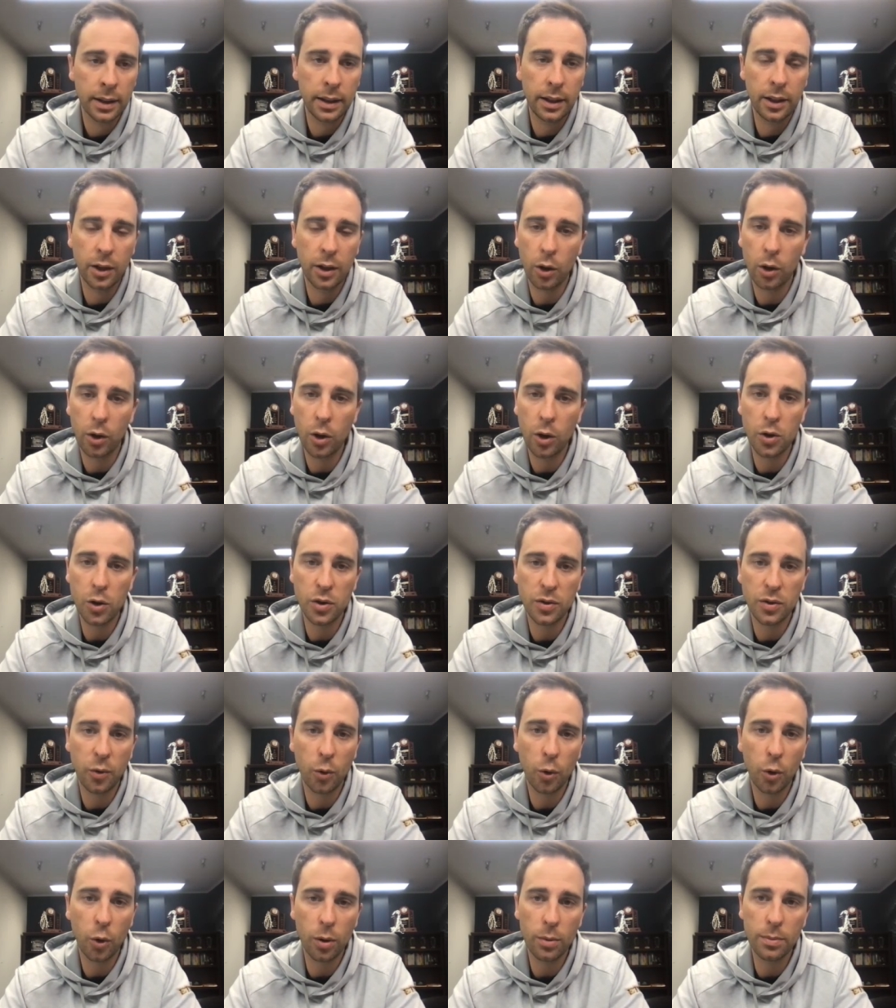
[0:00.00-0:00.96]
You know, Coach
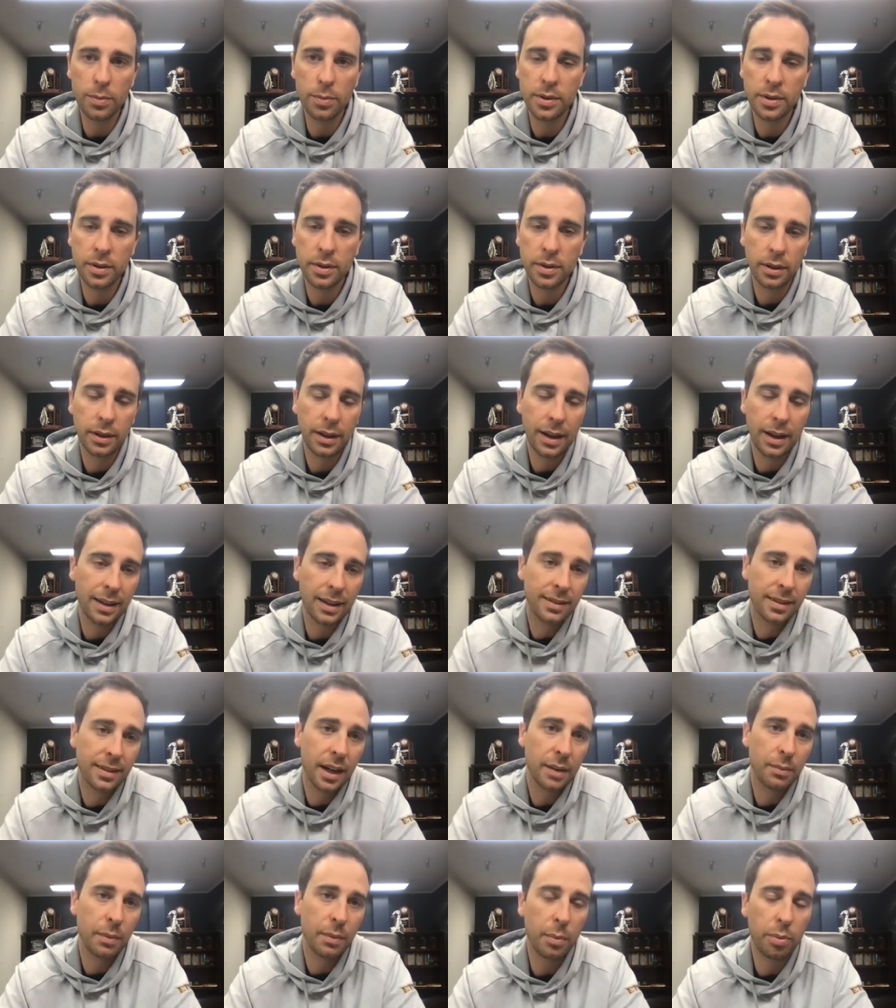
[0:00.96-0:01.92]
Forbes. You know, I
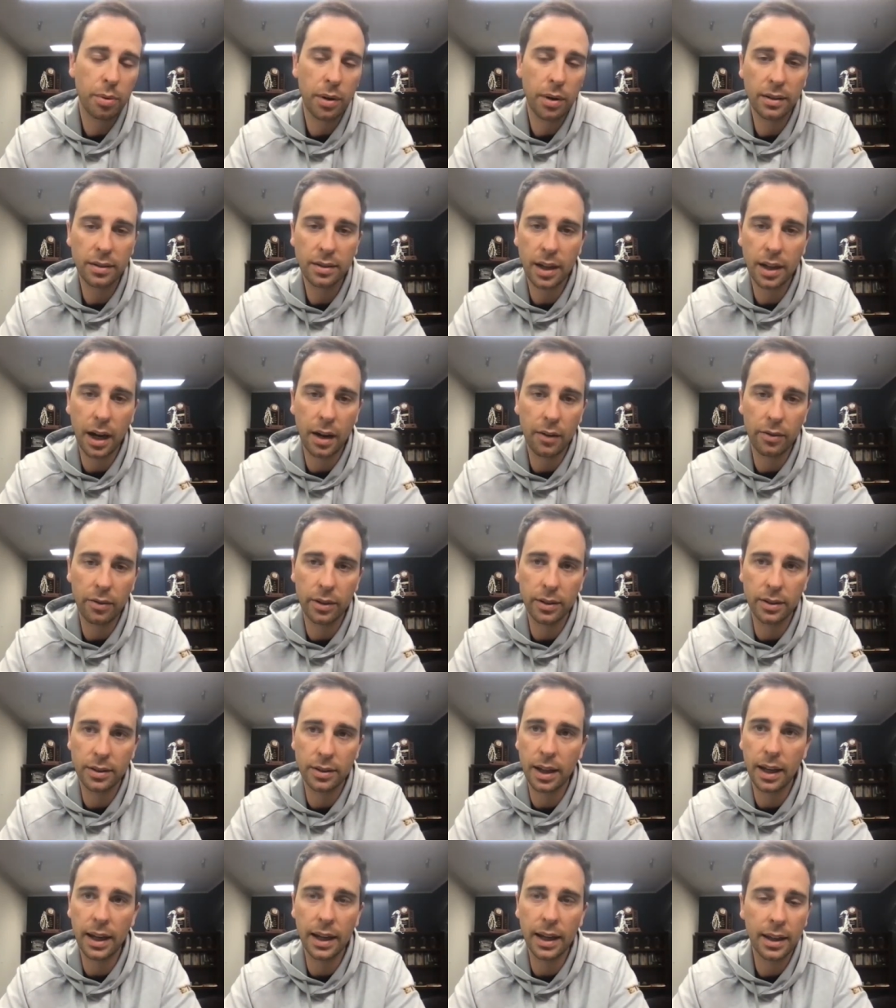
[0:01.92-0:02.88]
said at my press
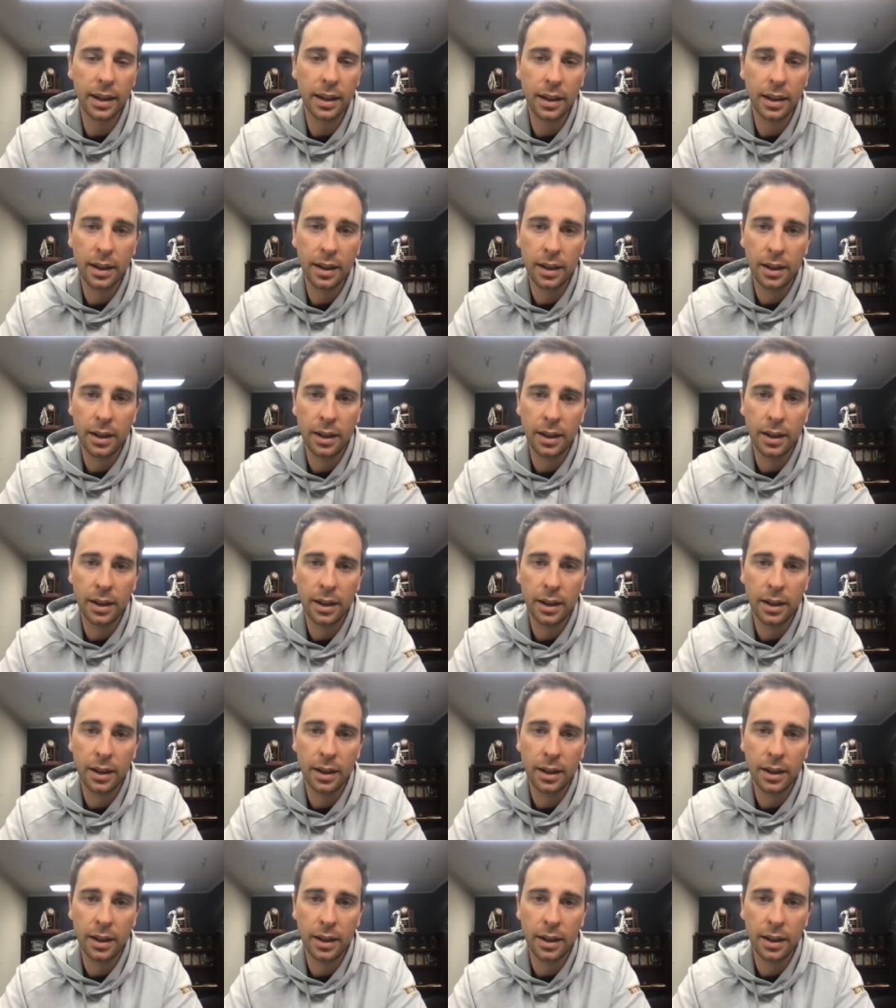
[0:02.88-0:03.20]
conference like